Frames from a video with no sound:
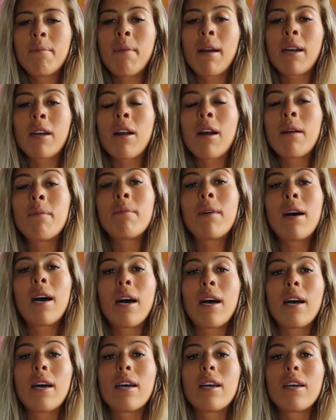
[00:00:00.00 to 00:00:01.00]
my
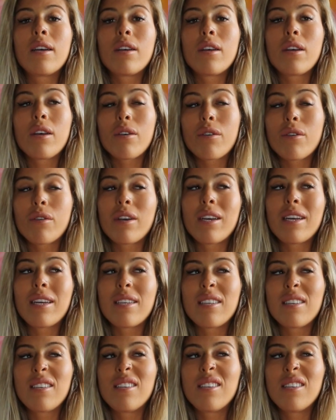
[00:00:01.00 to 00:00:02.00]
grandma, who
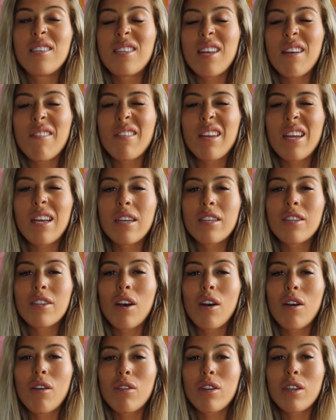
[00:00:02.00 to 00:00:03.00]
is 70 years
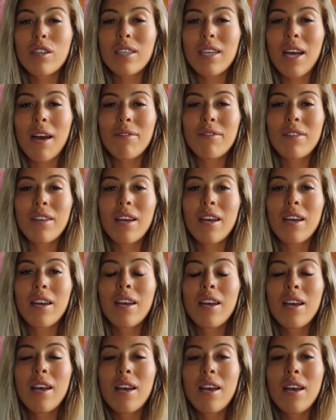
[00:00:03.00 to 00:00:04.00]
old, used to have to
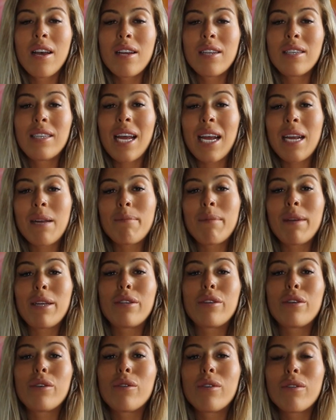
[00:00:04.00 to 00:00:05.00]
take me
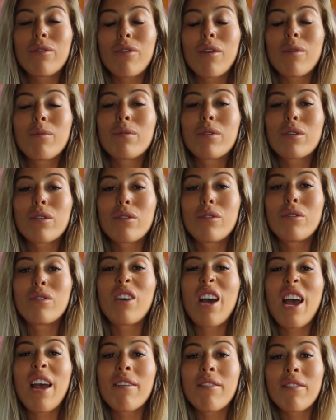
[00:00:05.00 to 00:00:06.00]
to and from
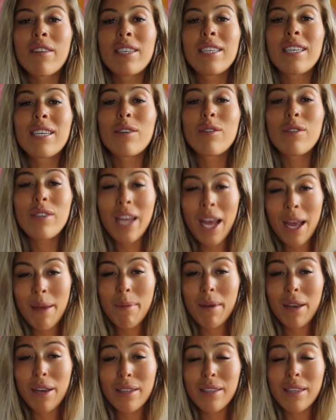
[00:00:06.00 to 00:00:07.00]
school every single day
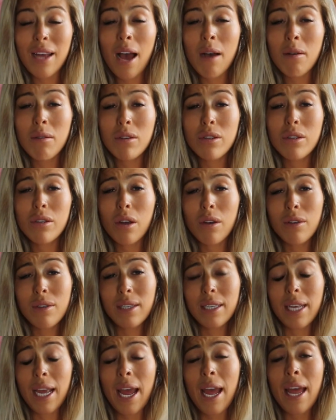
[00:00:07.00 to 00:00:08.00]
because I was so
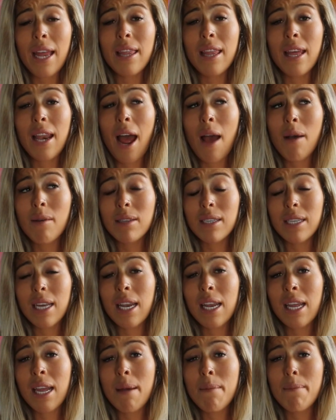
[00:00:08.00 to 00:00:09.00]
scared that I was
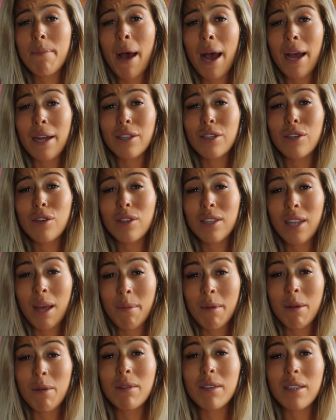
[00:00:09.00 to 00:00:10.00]
going to get bashed or
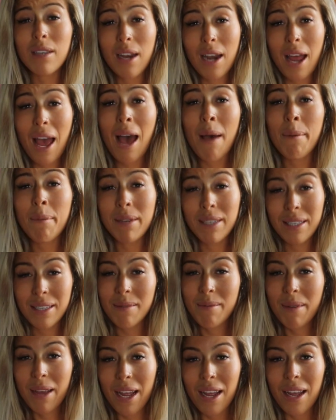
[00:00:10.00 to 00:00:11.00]
something was going to happen
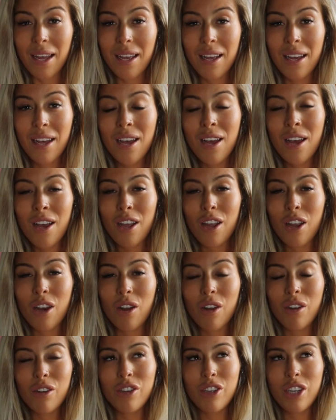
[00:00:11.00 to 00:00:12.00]
to me. You
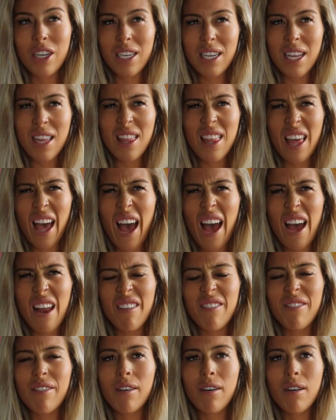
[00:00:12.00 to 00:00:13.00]
know, she did
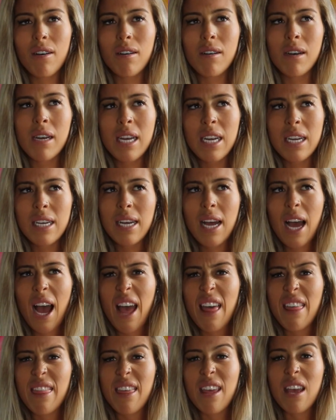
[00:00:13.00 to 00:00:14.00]
that for,
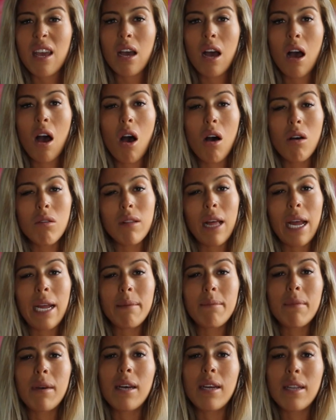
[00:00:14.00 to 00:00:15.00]
I think, a whole
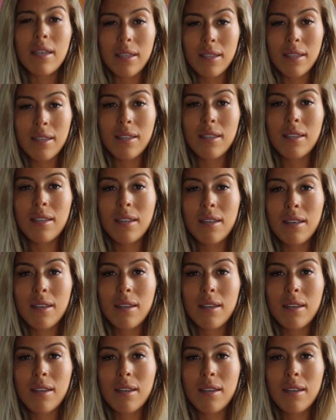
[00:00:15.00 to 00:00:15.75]
8 months.